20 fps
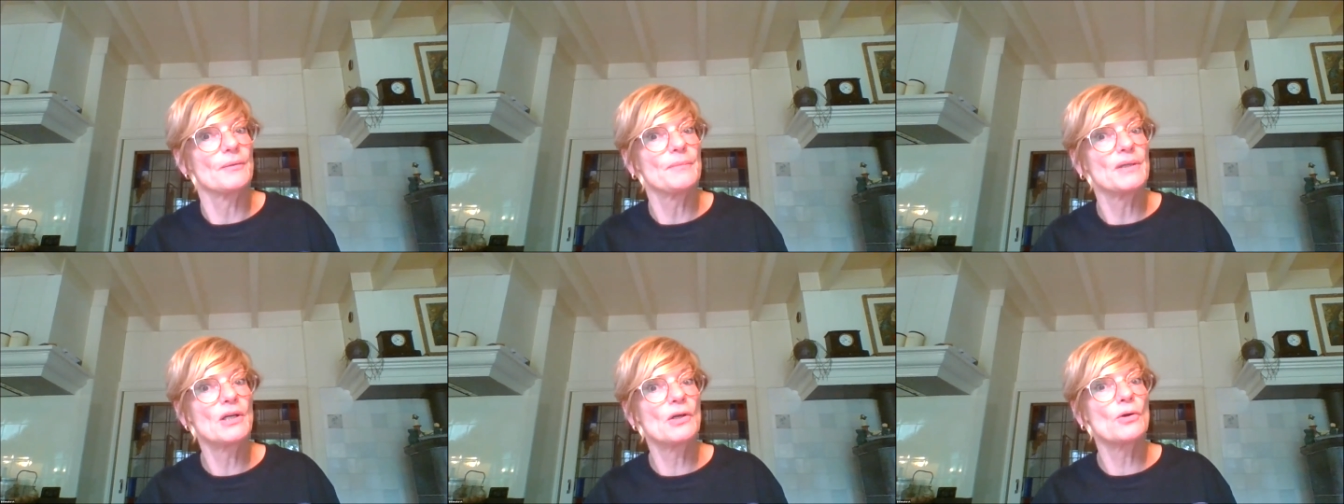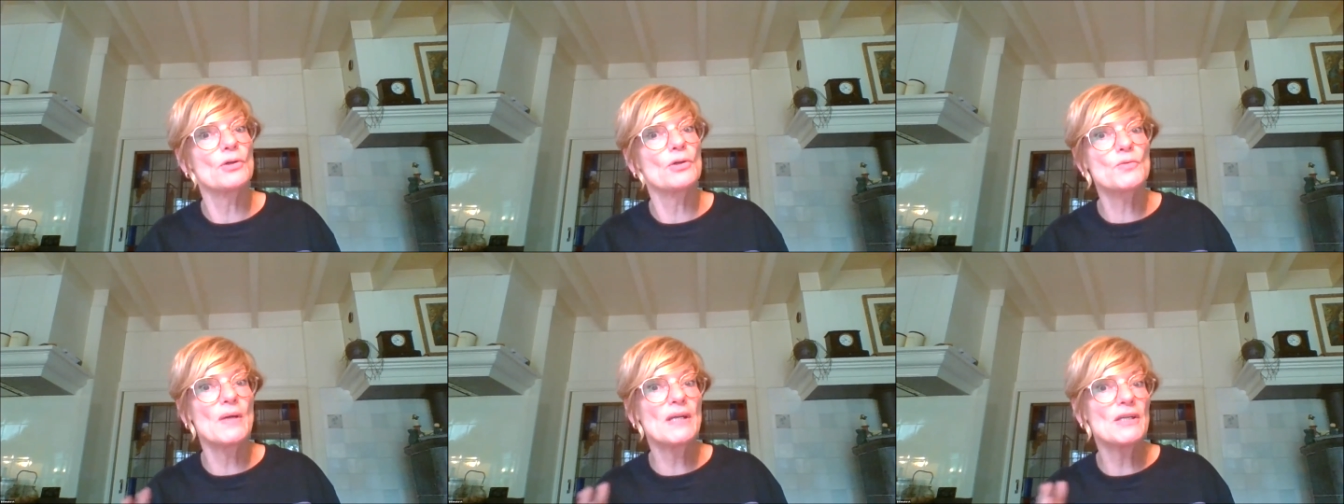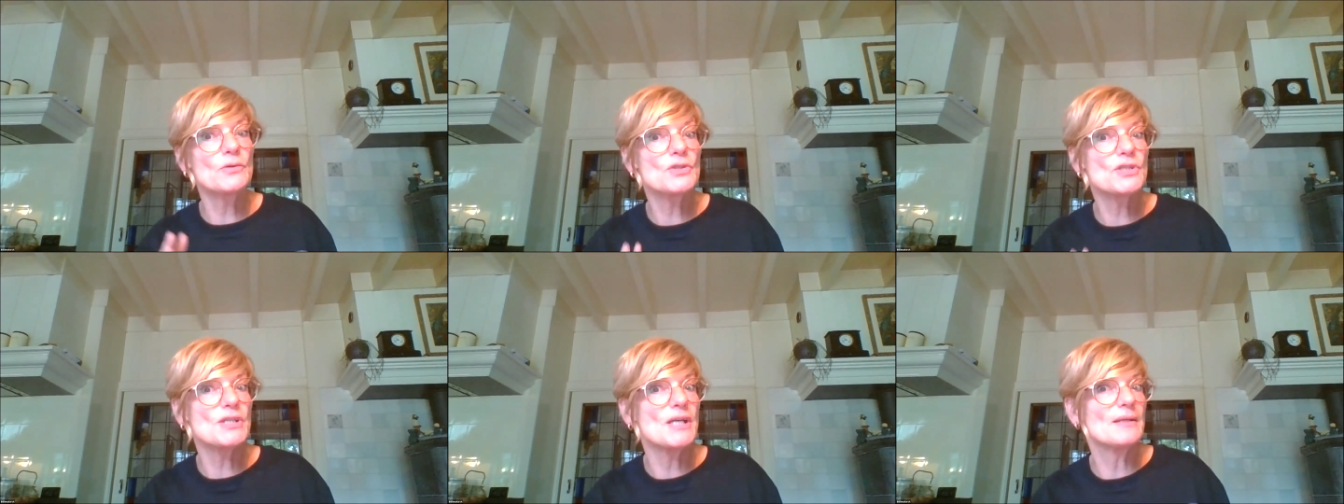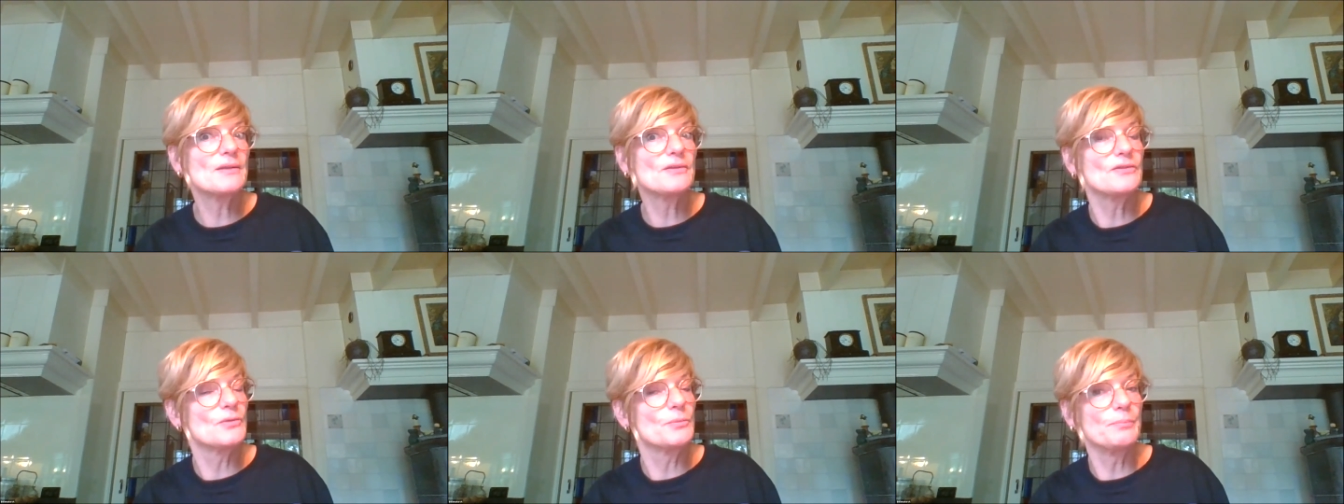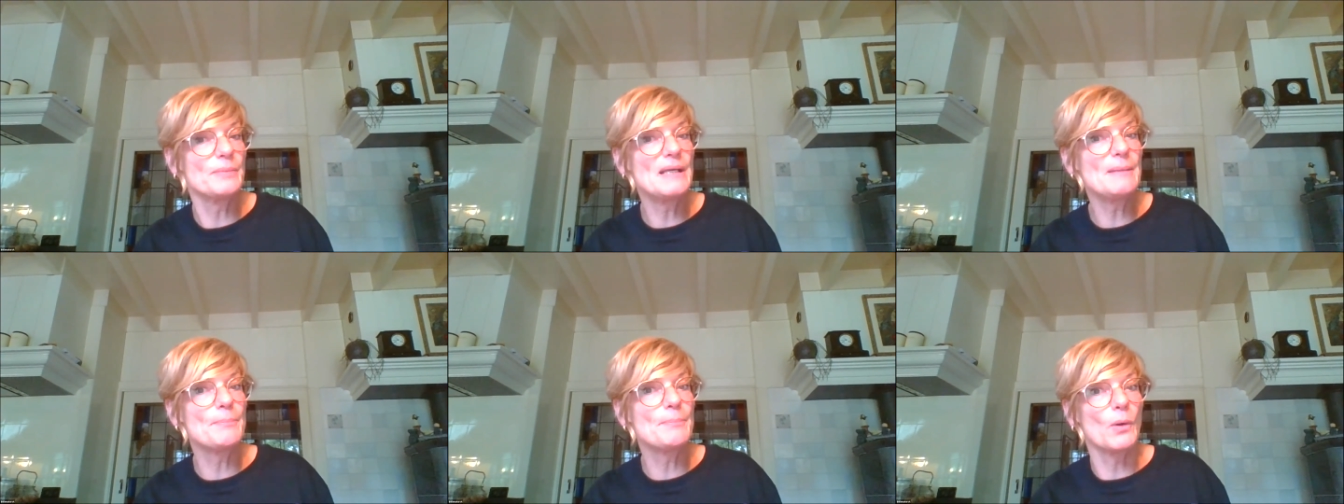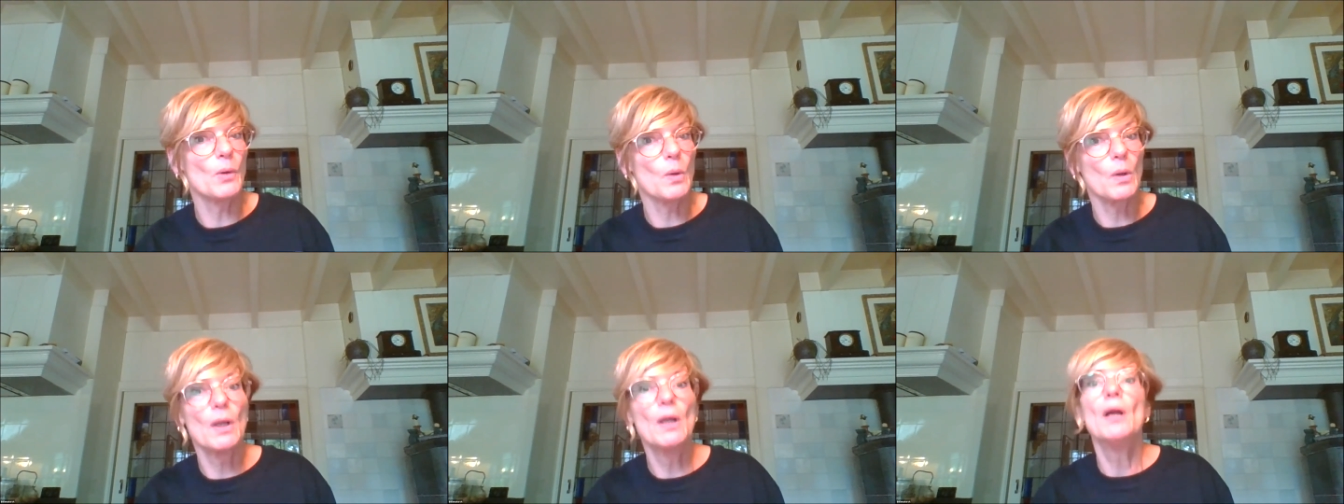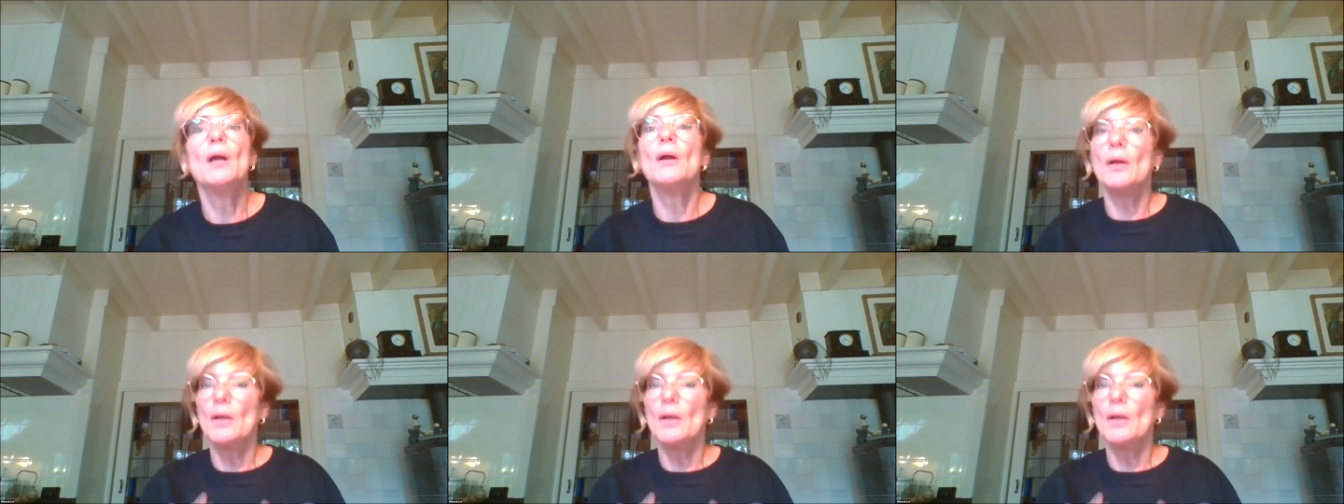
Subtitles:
because when you say to people,